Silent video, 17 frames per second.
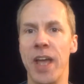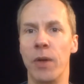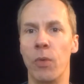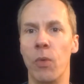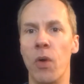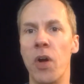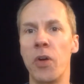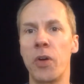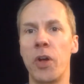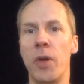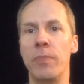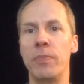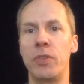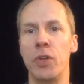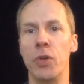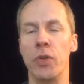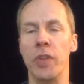and
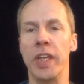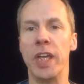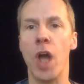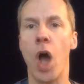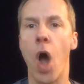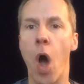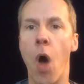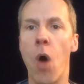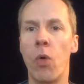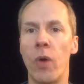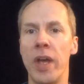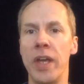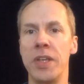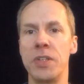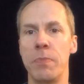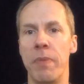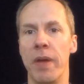welcome to the
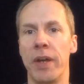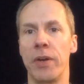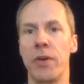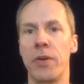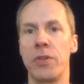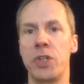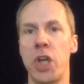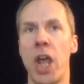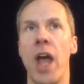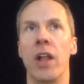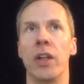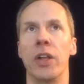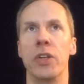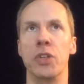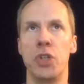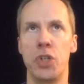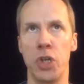Always Better
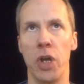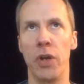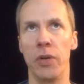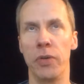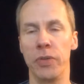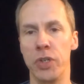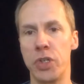Challenge Show,